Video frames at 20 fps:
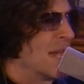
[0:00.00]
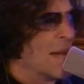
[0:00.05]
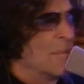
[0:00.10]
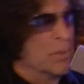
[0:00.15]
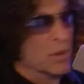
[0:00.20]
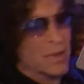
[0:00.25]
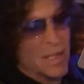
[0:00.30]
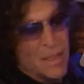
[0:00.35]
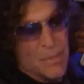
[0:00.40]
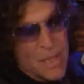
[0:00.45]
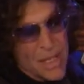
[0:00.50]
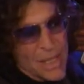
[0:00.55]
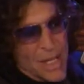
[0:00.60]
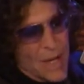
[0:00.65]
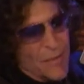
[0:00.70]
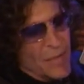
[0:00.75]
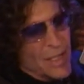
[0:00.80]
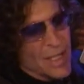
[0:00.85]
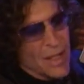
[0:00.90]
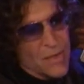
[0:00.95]
And believe me,
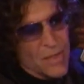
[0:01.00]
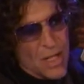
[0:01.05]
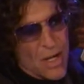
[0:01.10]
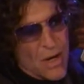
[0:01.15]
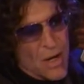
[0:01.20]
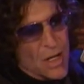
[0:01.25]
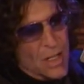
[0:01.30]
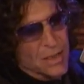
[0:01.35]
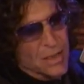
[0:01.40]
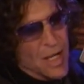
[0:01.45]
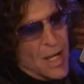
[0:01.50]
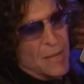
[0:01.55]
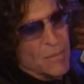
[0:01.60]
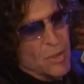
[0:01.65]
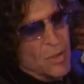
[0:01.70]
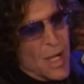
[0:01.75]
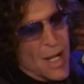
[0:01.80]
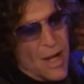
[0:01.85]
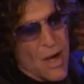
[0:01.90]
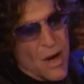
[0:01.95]
if he gives you a hard time,
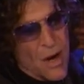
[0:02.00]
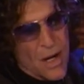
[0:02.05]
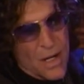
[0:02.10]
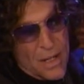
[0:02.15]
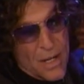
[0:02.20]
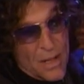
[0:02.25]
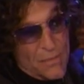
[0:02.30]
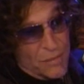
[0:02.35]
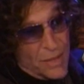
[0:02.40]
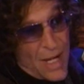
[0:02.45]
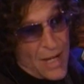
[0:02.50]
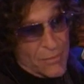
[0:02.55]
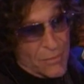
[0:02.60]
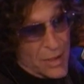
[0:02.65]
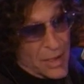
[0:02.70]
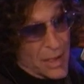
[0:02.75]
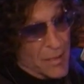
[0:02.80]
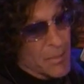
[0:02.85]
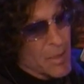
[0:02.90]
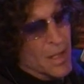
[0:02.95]
you got a hard enough life
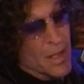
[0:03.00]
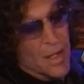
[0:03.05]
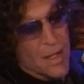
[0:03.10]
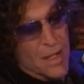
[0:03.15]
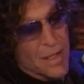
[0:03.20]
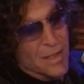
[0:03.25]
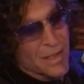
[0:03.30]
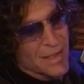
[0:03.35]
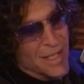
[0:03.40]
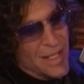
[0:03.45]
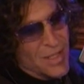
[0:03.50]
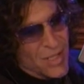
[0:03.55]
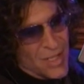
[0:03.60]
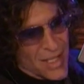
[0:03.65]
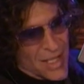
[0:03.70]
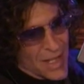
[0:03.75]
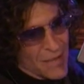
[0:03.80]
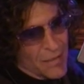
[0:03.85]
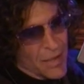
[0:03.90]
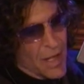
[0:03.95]
with him. Then
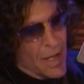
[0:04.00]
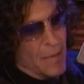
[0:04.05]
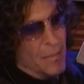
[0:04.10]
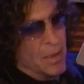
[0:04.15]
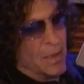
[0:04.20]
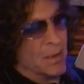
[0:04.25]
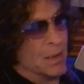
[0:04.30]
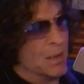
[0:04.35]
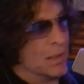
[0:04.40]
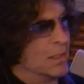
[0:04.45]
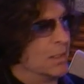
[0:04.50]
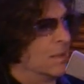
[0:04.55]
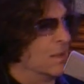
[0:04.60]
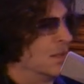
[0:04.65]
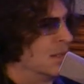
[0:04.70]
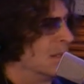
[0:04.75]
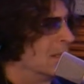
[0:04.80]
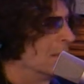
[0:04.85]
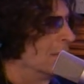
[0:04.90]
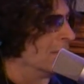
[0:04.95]
just give it up.
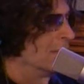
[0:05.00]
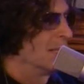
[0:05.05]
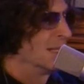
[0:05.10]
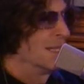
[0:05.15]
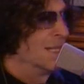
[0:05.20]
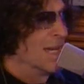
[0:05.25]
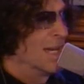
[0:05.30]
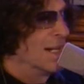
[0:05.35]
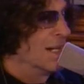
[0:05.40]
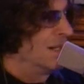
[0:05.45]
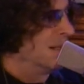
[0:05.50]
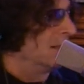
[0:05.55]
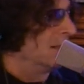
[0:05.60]
Forget